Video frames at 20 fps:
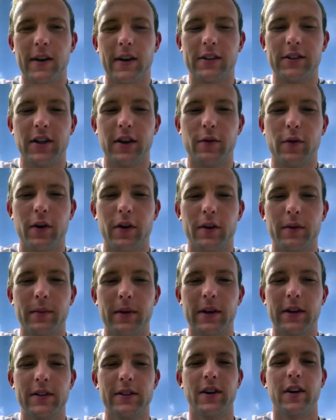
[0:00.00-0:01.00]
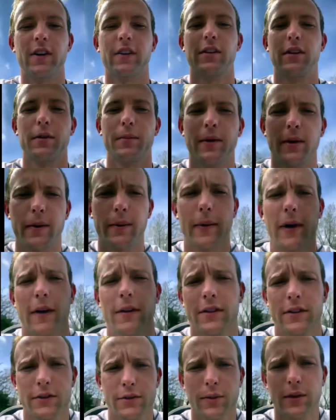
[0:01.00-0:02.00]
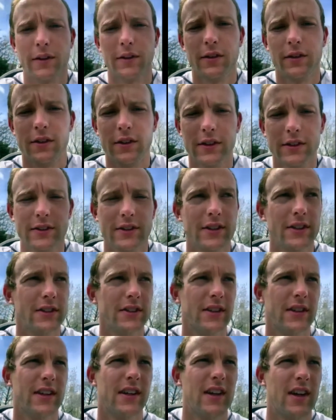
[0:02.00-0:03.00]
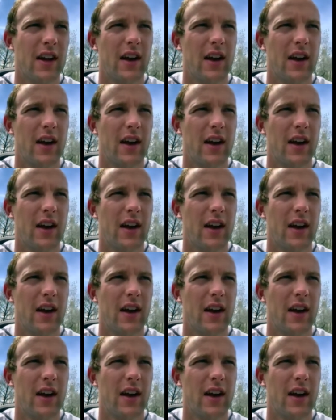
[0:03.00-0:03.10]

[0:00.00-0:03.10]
Jeff wanted me to talk a little bit about the 2013 season.